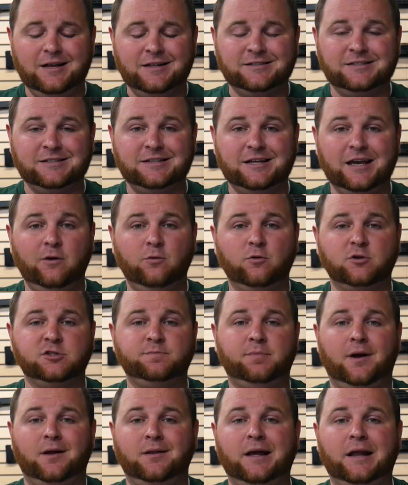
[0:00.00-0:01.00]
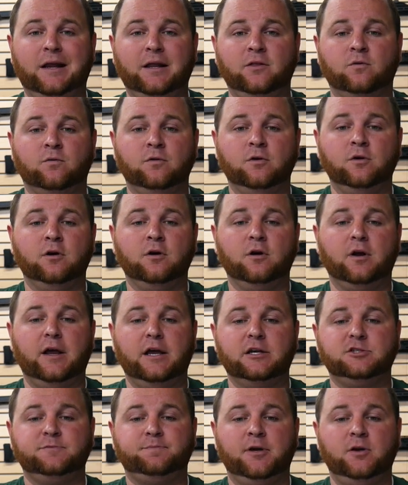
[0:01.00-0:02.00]
Today we're spotlighting the Ruger
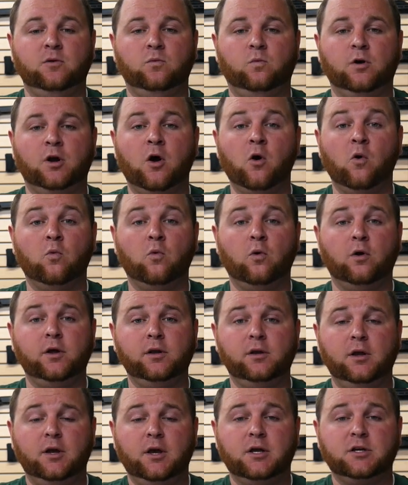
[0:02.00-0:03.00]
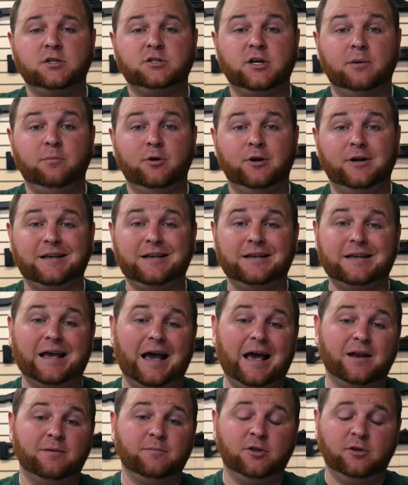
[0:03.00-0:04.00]
SP101, chambered in
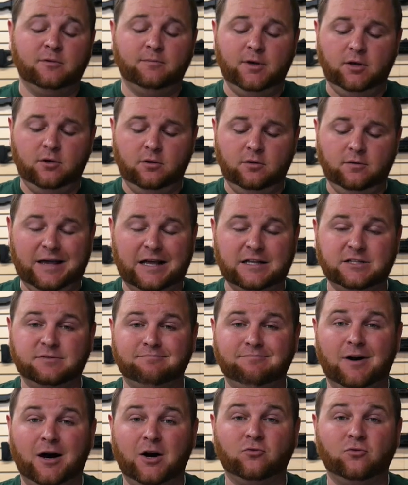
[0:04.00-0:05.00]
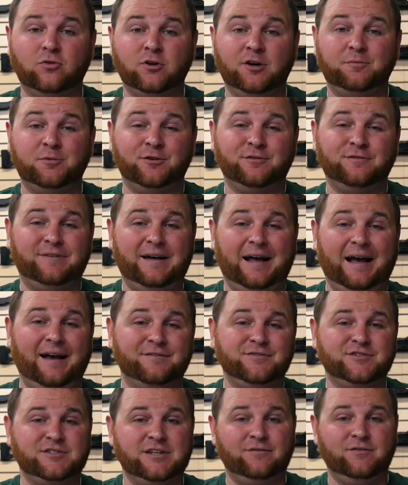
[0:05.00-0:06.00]
9mm. That's model number
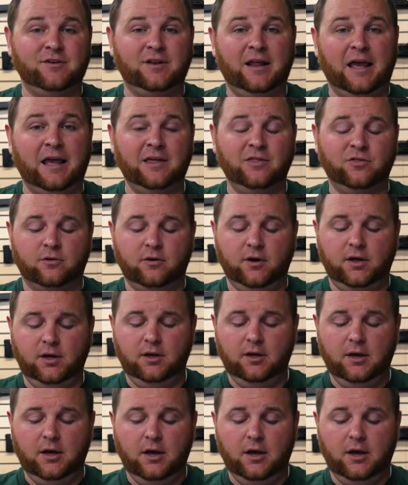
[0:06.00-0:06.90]
5783.